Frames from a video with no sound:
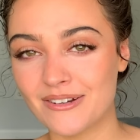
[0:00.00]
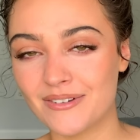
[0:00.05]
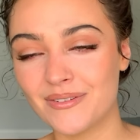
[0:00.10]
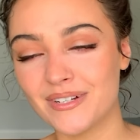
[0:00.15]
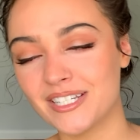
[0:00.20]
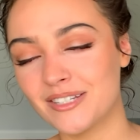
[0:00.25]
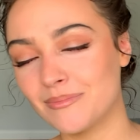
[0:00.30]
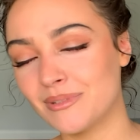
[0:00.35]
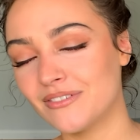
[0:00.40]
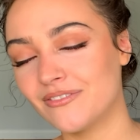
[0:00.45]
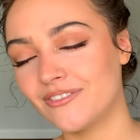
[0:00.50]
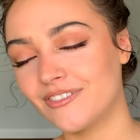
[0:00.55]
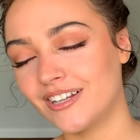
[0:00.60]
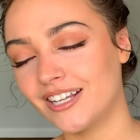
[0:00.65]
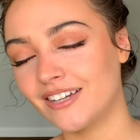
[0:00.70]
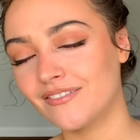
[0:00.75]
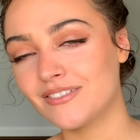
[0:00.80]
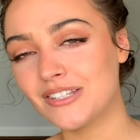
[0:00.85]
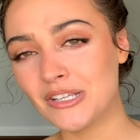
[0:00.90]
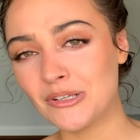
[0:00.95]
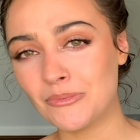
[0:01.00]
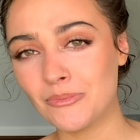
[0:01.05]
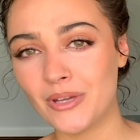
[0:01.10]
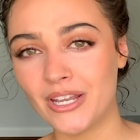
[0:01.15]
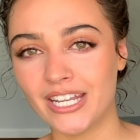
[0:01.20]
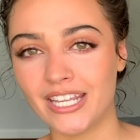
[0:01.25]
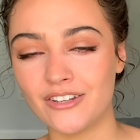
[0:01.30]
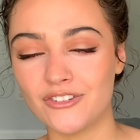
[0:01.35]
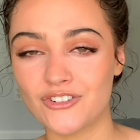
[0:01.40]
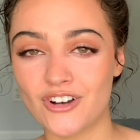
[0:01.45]
going to be free of too
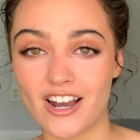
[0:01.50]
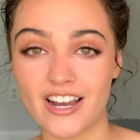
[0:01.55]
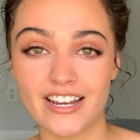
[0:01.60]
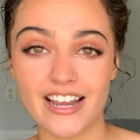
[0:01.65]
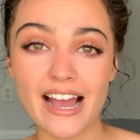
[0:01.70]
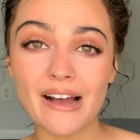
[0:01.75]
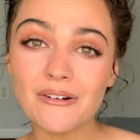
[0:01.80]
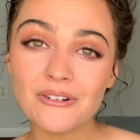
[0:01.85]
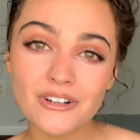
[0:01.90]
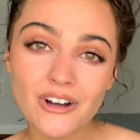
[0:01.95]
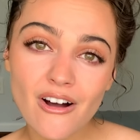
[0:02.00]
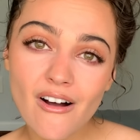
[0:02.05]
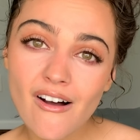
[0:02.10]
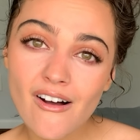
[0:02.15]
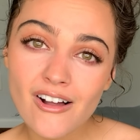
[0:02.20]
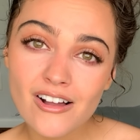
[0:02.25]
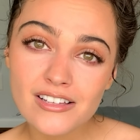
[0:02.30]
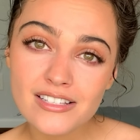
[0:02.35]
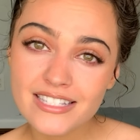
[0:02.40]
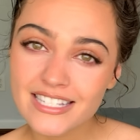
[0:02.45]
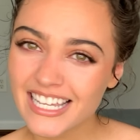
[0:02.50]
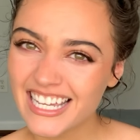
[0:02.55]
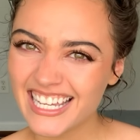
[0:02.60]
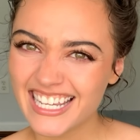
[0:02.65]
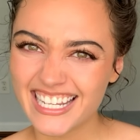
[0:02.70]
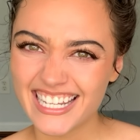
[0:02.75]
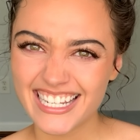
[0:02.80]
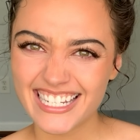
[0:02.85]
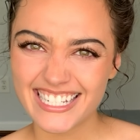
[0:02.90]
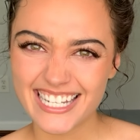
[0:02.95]
many drying alcohols,
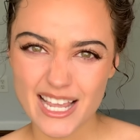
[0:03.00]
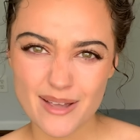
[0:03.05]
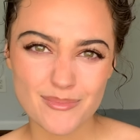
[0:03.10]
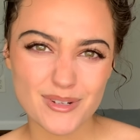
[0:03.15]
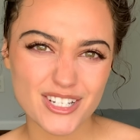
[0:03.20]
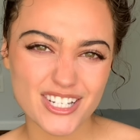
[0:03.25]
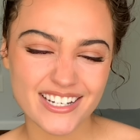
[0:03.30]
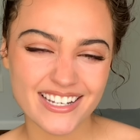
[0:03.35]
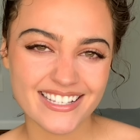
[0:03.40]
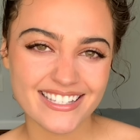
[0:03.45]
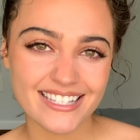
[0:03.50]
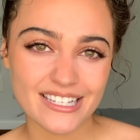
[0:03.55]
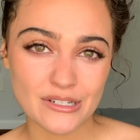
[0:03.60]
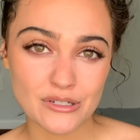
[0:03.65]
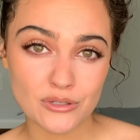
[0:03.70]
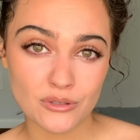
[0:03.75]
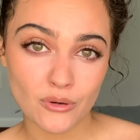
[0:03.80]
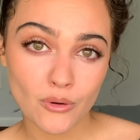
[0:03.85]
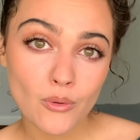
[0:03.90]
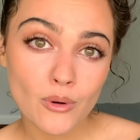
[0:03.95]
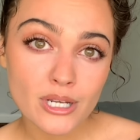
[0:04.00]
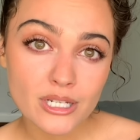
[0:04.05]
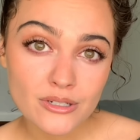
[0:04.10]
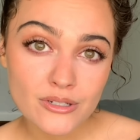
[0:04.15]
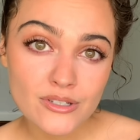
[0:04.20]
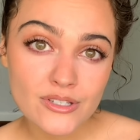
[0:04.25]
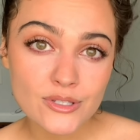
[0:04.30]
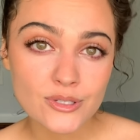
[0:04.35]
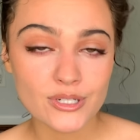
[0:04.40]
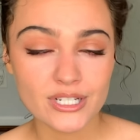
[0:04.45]
damaging essential
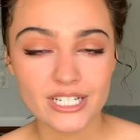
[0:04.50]
oils, or